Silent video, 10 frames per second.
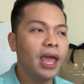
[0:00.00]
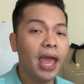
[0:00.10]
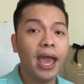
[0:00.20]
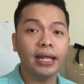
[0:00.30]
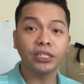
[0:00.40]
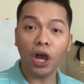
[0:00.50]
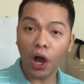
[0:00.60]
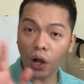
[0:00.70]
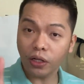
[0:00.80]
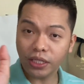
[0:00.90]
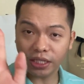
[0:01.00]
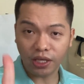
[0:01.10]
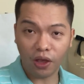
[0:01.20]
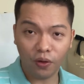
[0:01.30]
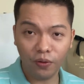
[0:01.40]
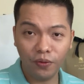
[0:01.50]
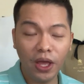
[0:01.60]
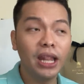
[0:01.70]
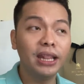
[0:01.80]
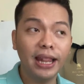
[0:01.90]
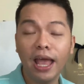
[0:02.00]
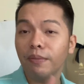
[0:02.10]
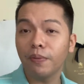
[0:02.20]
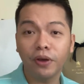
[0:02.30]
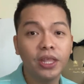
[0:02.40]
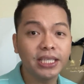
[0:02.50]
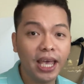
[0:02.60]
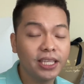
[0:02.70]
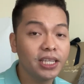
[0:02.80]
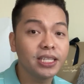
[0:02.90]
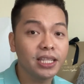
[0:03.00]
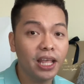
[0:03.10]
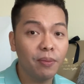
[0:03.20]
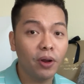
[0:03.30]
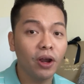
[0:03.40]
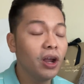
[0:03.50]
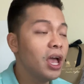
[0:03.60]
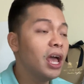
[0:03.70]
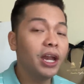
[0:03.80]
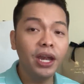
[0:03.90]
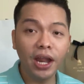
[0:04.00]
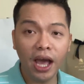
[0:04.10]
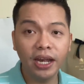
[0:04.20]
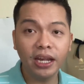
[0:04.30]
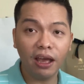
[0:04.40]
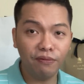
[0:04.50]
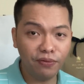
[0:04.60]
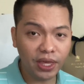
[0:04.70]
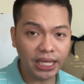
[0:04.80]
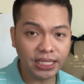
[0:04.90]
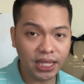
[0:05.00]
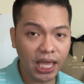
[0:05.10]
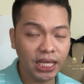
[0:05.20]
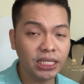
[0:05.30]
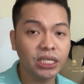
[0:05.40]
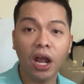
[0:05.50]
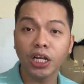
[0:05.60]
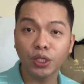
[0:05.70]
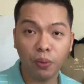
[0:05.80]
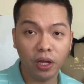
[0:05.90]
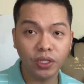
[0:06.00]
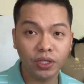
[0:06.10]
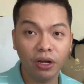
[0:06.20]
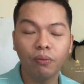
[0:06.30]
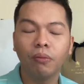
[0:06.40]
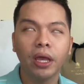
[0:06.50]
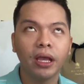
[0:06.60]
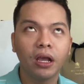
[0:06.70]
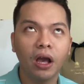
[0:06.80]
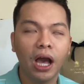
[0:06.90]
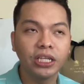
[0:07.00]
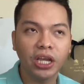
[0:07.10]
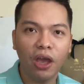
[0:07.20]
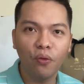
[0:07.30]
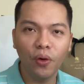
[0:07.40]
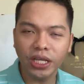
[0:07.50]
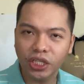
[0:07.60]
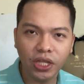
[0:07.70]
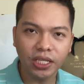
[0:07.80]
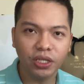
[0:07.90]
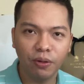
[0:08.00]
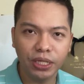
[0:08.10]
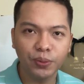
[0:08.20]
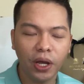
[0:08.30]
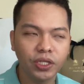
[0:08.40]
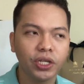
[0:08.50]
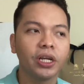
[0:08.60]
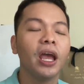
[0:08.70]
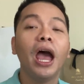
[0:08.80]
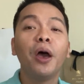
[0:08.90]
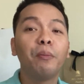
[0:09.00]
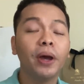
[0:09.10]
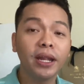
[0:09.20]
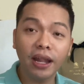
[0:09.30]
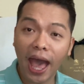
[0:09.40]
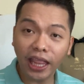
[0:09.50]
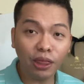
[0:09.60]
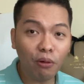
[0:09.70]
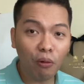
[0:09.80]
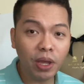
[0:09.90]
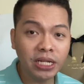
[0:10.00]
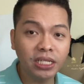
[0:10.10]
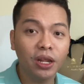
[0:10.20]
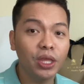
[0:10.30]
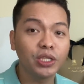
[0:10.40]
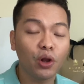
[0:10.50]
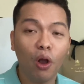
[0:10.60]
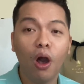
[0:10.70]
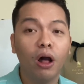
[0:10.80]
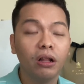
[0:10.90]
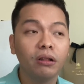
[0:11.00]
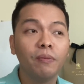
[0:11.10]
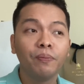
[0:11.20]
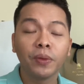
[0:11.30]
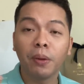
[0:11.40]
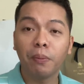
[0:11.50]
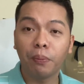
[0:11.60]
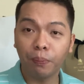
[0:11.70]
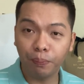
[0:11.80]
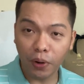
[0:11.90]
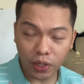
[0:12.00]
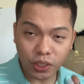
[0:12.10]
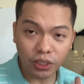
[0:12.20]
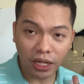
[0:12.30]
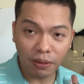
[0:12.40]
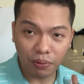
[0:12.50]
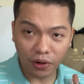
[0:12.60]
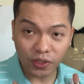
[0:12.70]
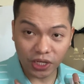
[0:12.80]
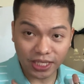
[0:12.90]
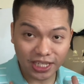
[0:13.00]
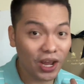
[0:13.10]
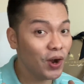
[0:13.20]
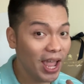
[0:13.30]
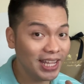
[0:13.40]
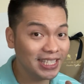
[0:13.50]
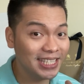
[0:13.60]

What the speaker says: And also, let me put this as a disclaimer, none of these things are sponsored. My gosh, I wish these could be sponsored, but at the moment, these are all personally purchased, all right?